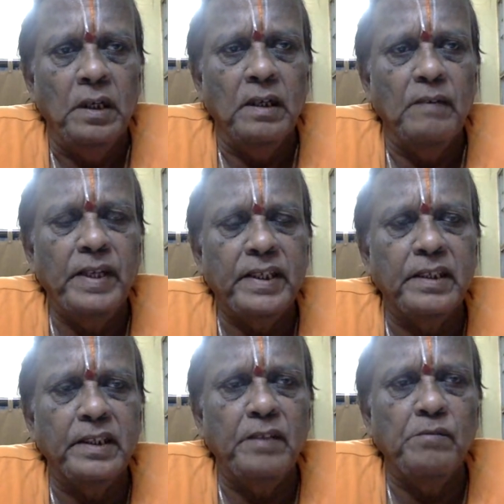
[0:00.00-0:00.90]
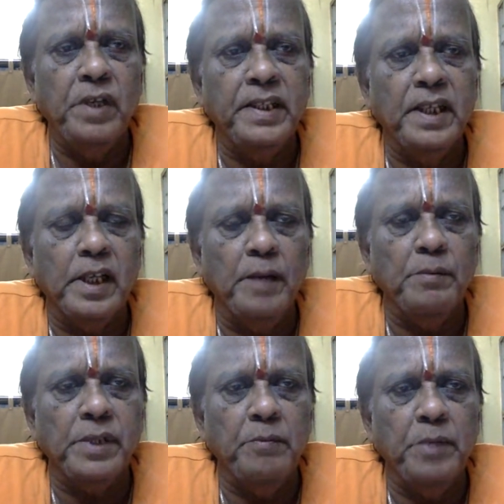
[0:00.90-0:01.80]
whether the inflated
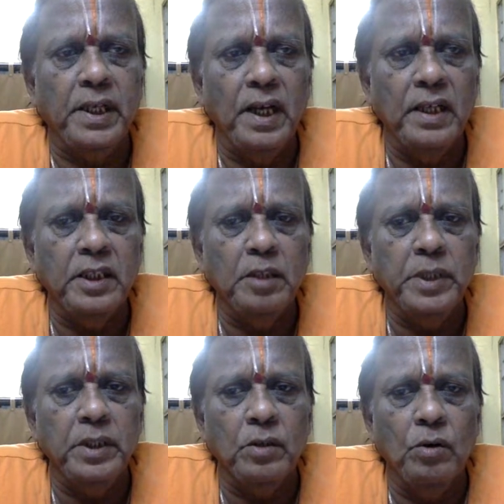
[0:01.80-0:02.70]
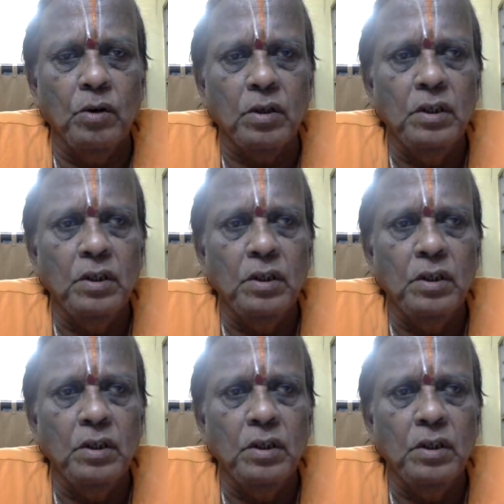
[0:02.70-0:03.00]
claims can be granted by the court,